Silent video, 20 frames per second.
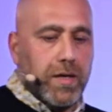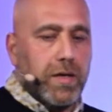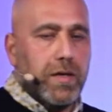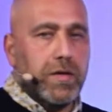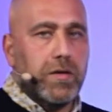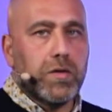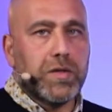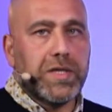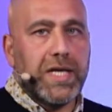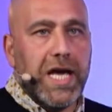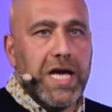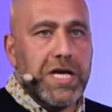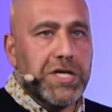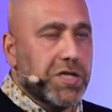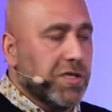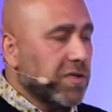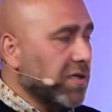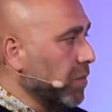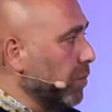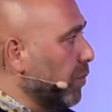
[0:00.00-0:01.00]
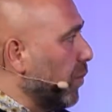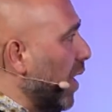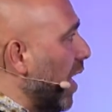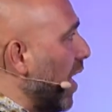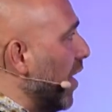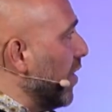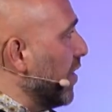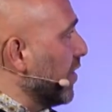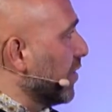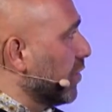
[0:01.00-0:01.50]
location in
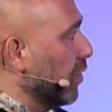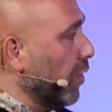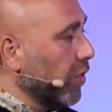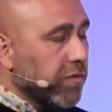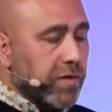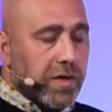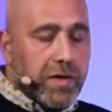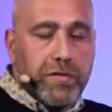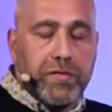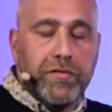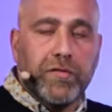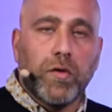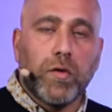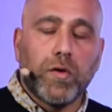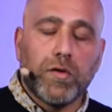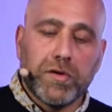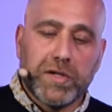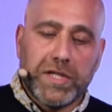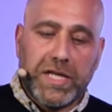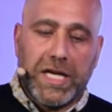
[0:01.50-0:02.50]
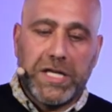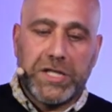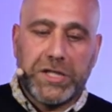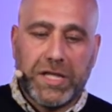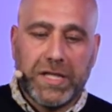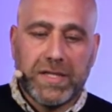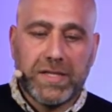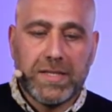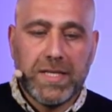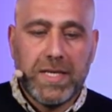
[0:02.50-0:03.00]
Paris, totally 4
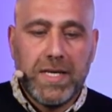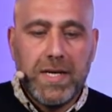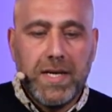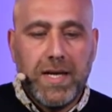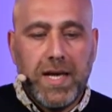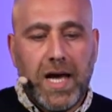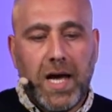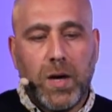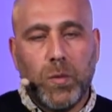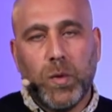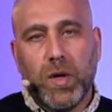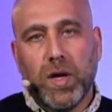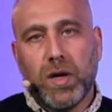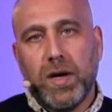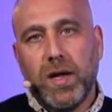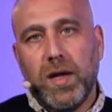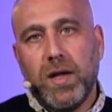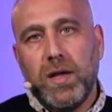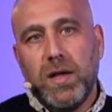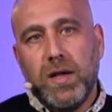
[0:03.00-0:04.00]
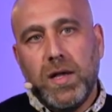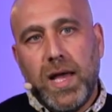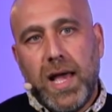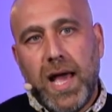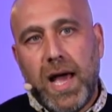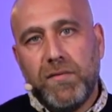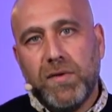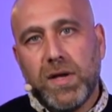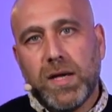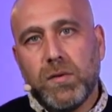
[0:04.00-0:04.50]
locations, and we are
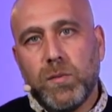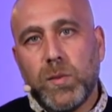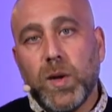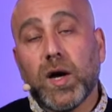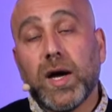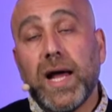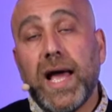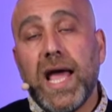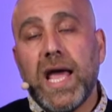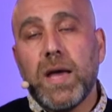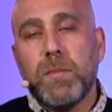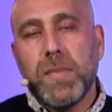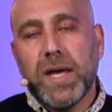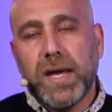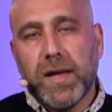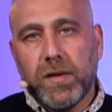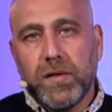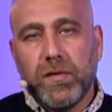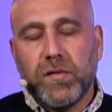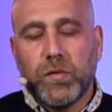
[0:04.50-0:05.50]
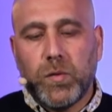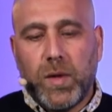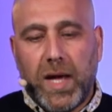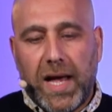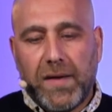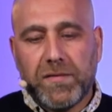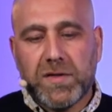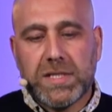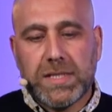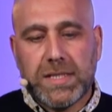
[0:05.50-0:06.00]
aiming to
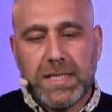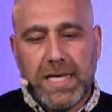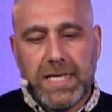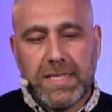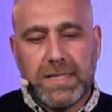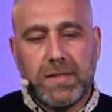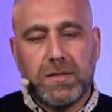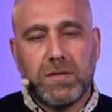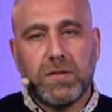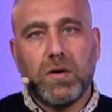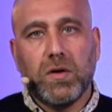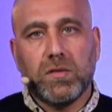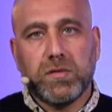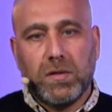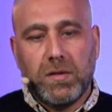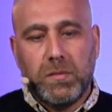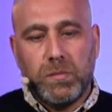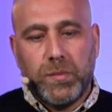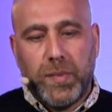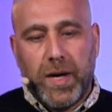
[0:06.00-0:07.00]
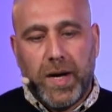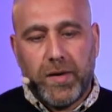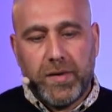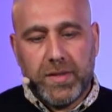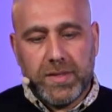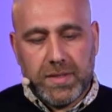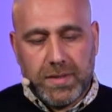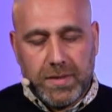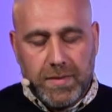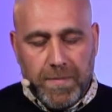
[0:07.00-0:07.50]
have 6 in total in Paris.